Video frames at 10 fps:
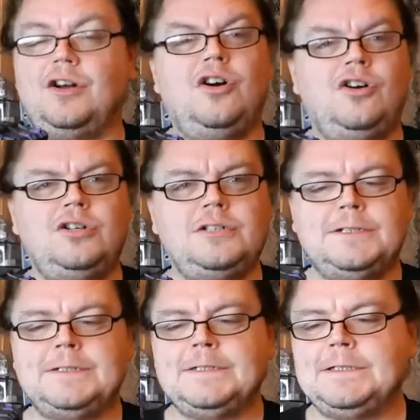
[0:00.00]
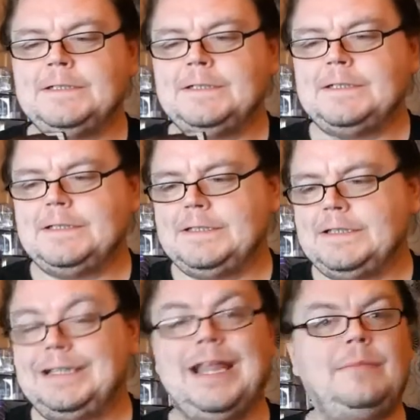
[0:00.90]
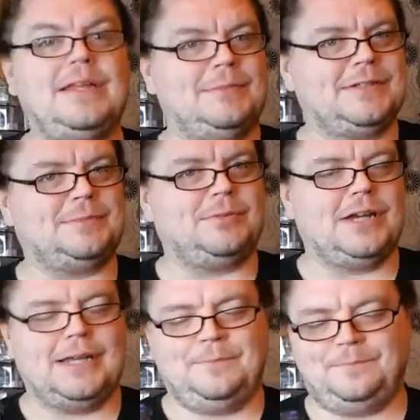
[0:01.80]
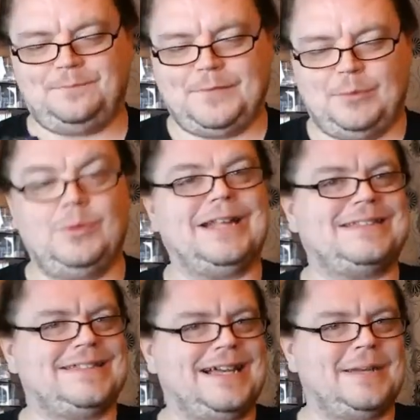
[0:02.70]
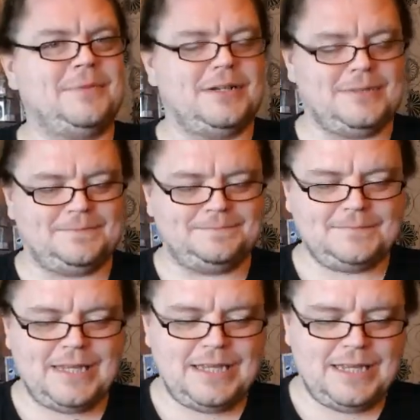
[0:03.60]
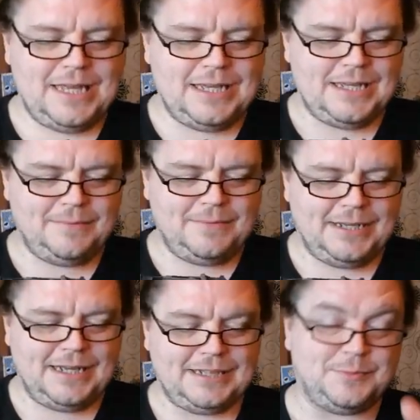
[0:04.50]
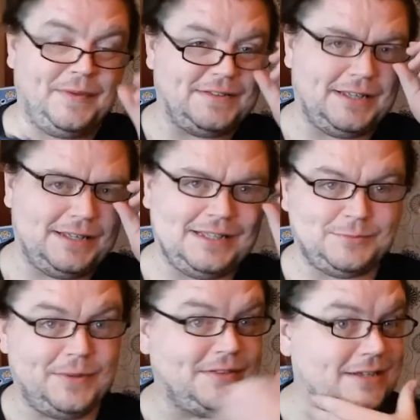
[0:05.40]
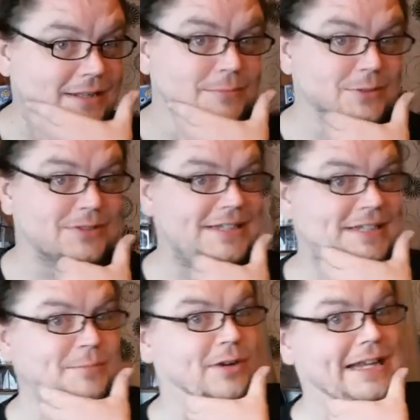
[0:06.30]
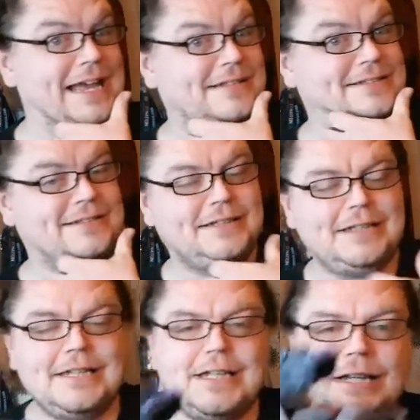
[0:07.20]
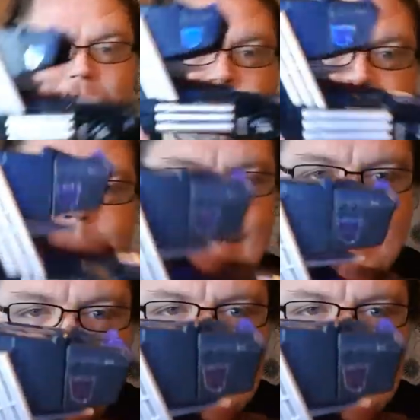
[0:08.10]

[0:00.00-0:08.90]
Or Lemmimus Prime. We'll get to that in a moment. As per the title music, you probably guessed. But there